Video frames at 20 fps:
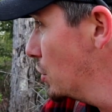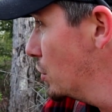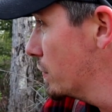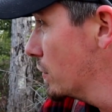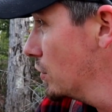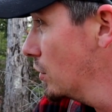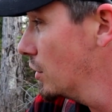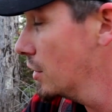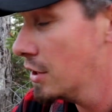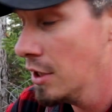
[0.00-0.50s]

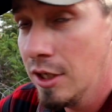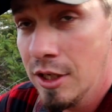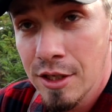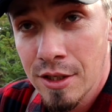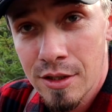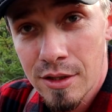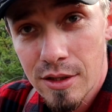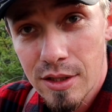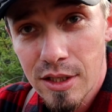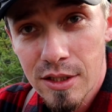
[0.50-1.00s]
overlook
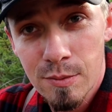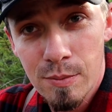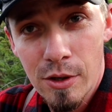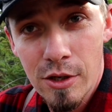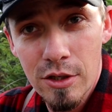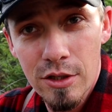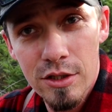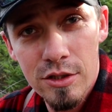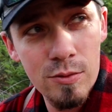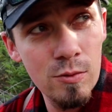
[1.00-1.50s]
on this
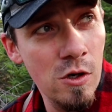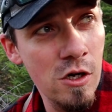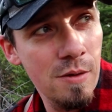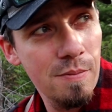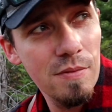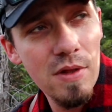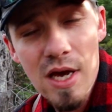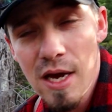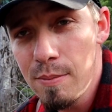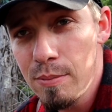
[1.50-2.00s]
part of the swamp,
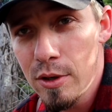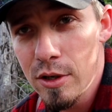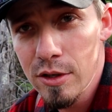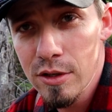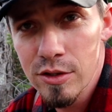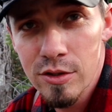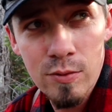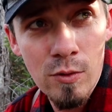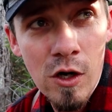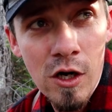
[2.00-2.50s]
that part of
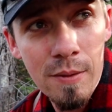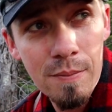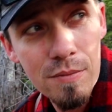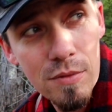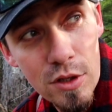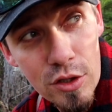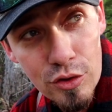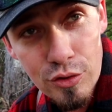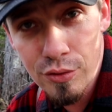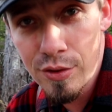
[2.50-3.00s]
the swamp,
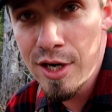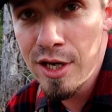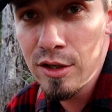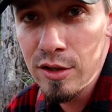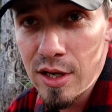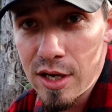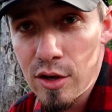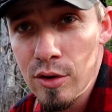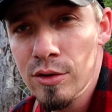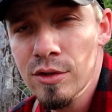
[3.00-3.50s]
the trail
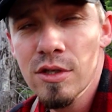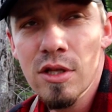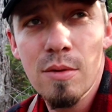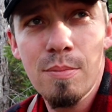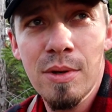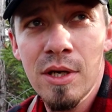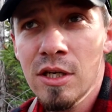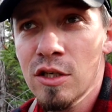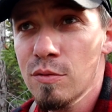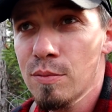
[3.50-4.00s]
that goes to the
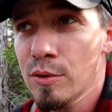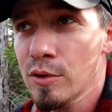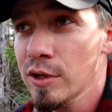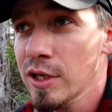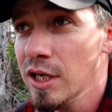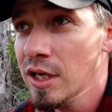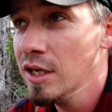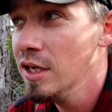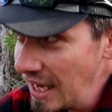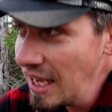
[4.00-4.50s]
pinch
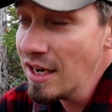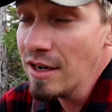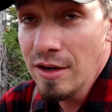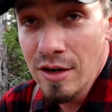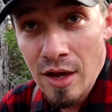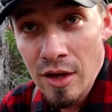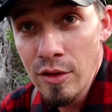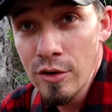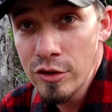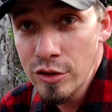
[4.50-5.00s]
point, and
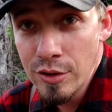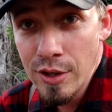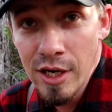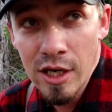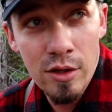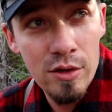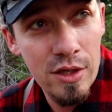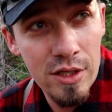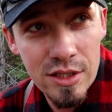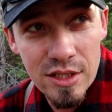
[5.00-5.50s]
another
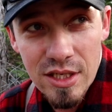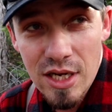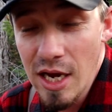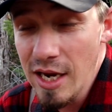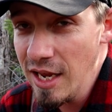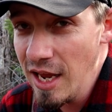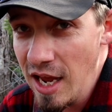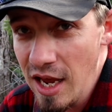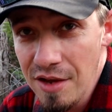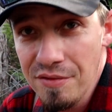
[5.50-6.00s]
trail that's
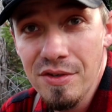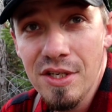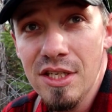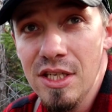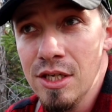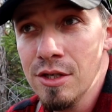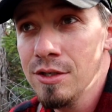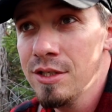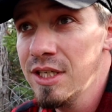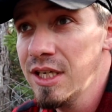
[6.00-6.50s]
got heavy
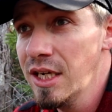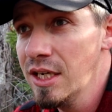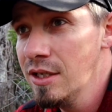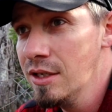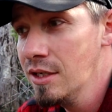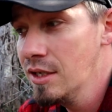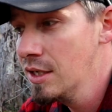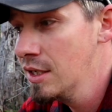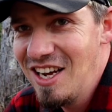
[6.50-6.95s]
deer sign.